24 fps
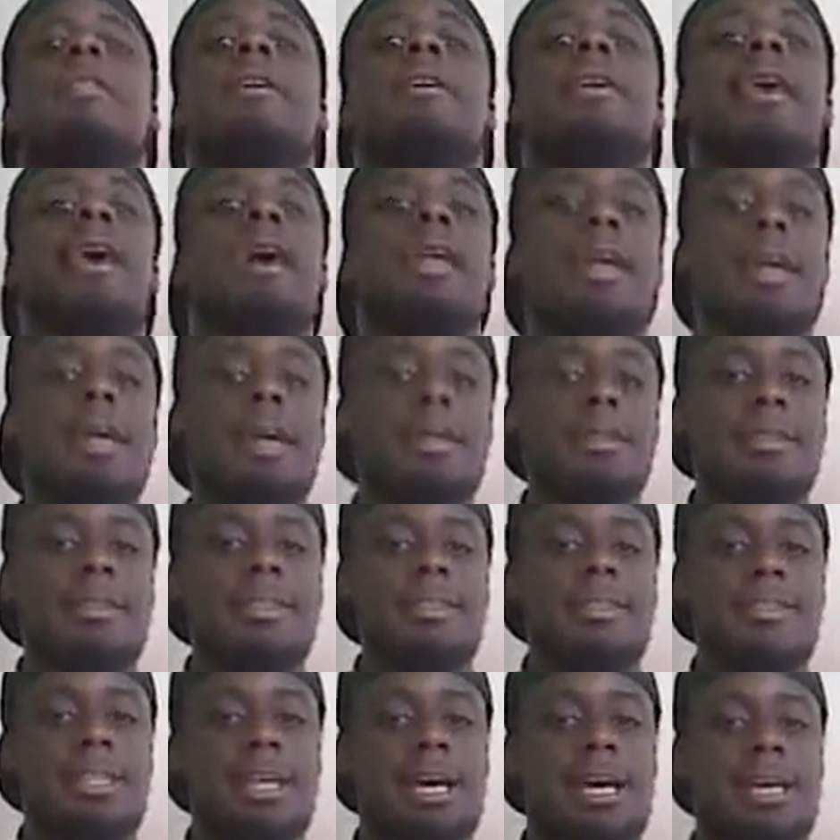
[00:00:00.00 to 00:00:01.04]
They gotta end
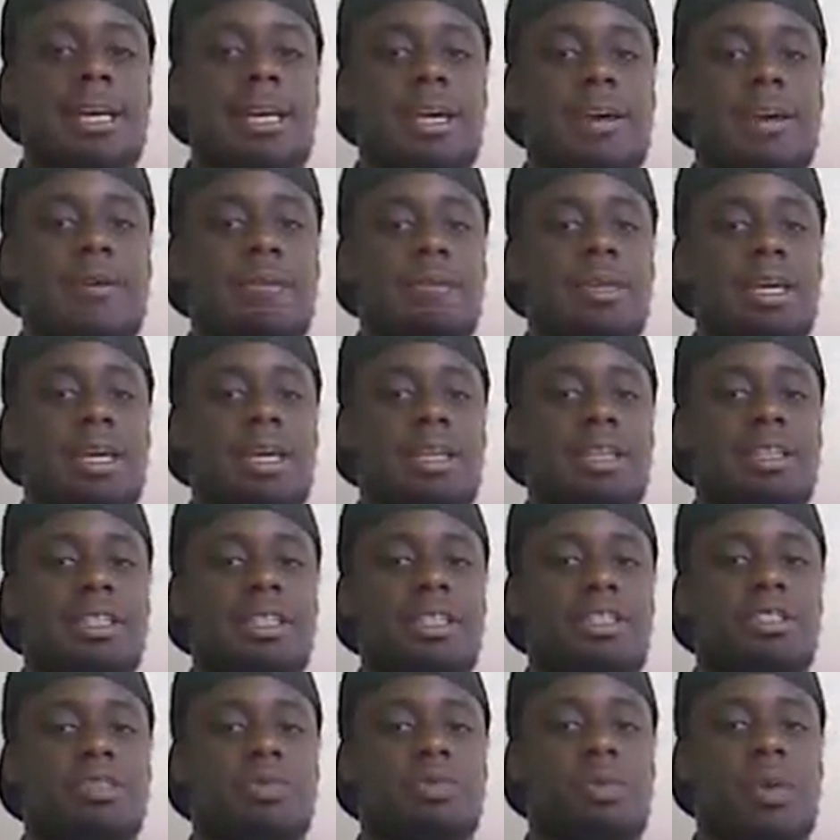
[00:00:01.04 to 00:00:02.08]
this lockout, man.
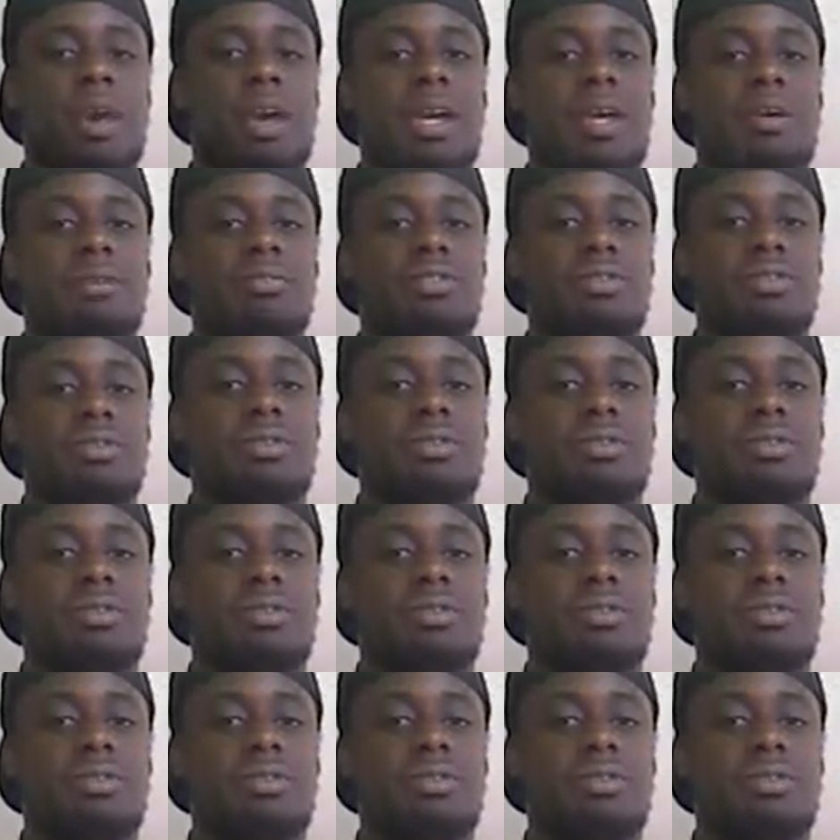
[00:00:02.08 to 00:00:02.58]
This is why I'm